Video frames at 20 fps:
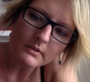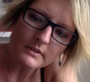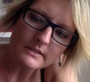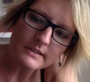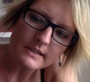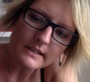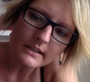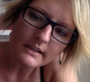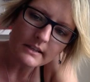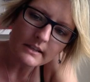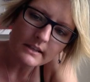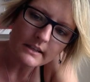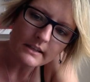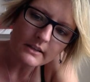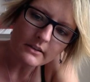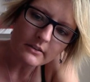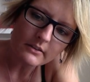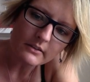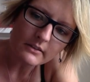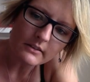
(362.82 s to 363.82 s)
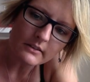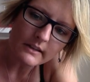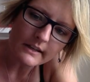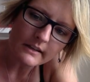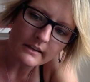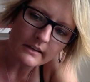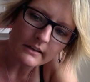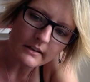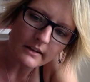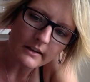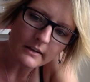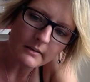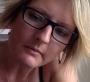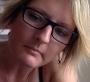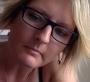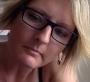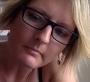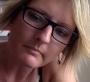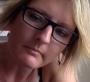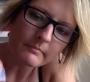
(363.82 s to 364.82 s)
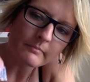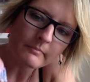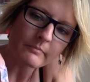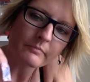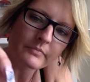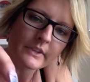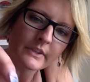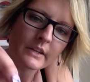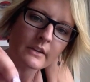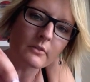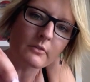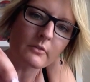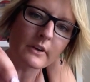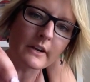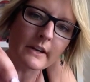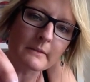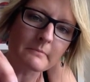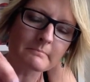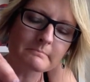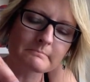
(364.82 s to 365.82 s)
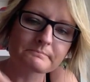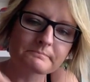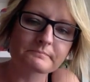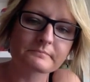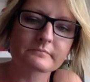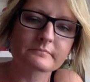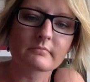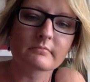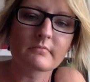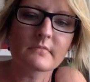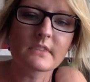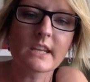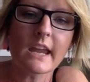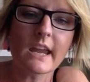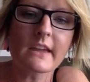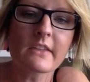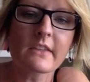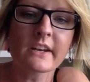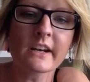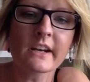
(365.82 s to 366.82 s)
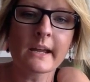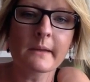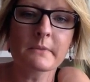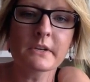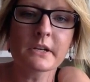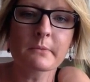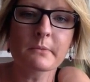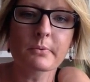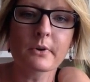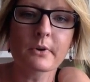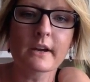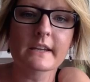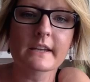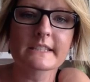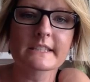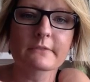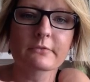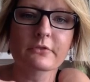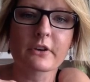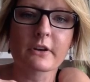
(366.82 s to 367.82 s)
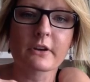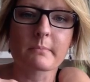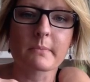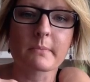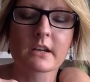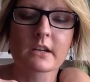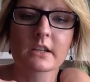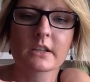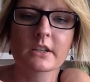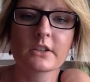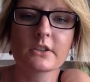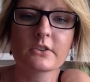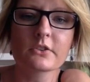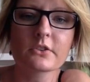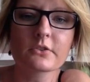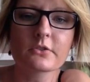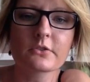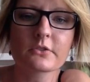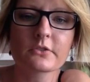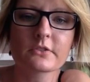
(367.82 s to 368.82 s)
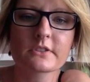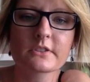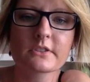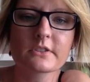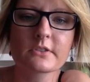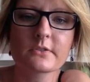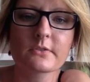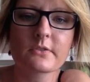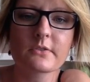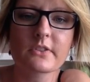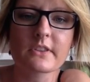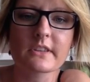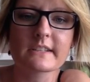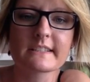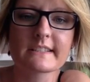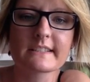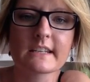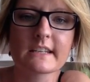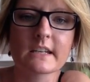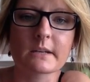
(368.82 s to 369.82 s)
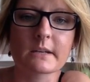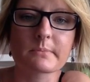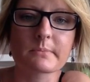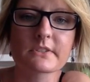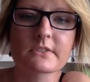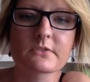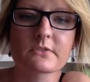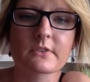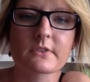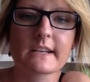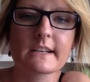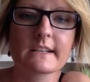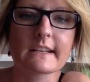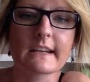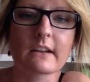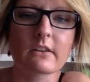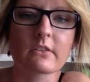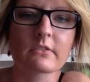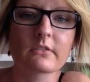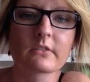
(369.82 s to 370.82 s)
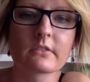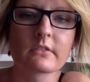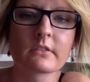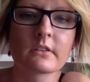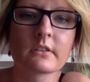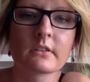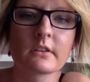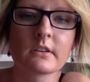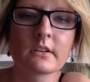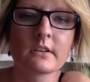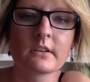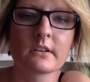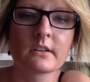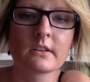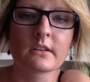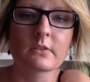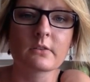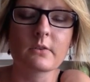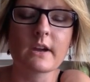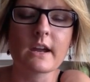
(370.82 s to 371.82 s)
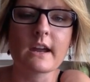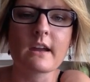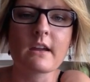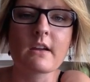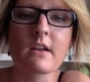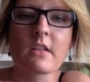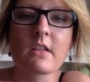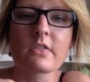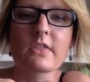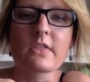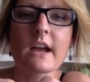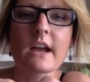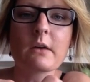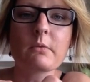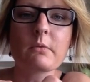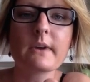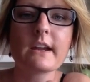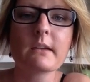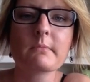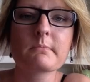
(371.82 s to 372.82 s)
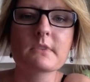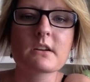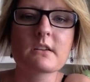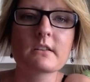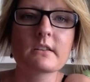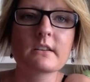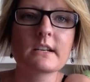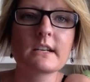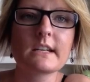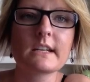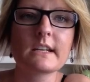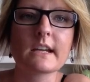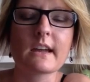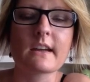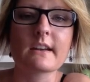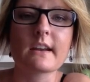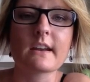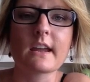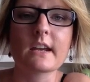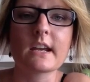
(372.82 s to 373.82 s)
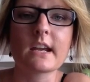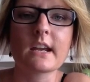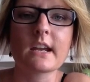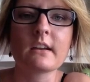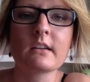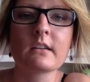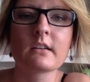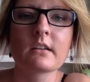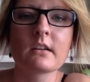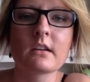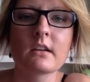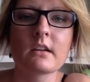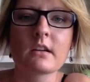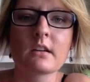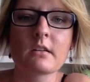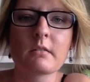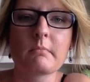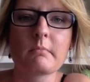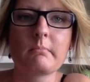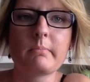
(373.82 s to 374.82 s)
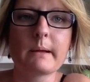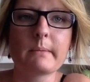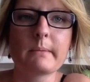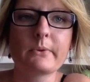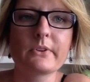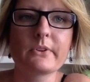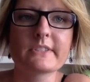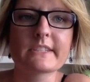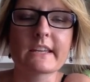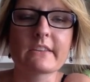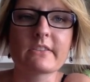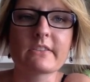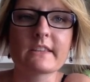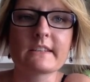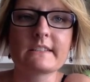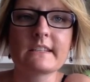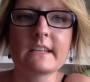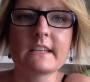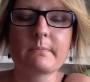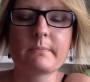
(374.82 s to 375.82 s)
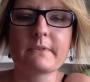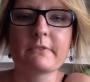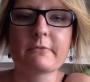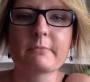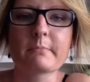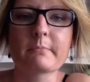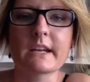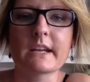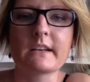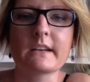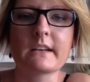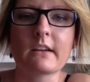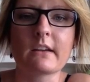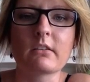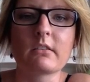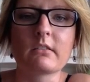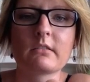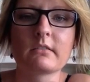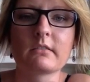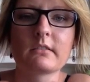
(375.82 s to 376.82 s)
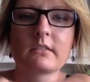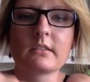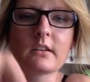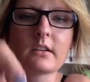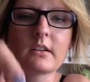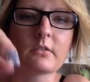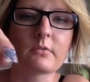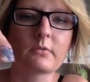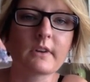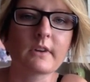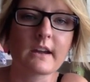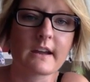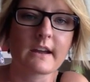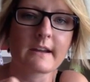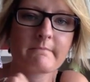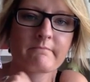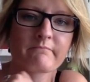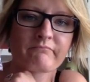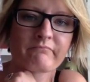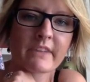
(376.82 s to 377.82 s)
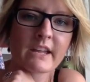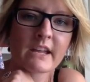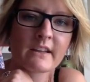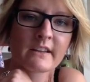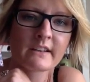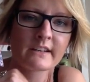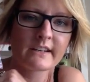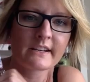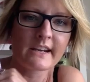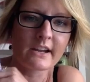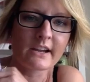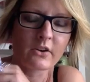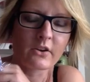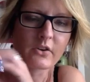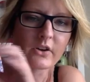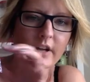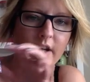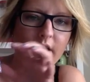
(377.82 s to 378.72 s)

Take it here, line it up. Okay, and then I'm going to press from cuticle to the tip, straight down. Okay, that way I'm not going to get any bubbles at the tip of my nail. Okay, now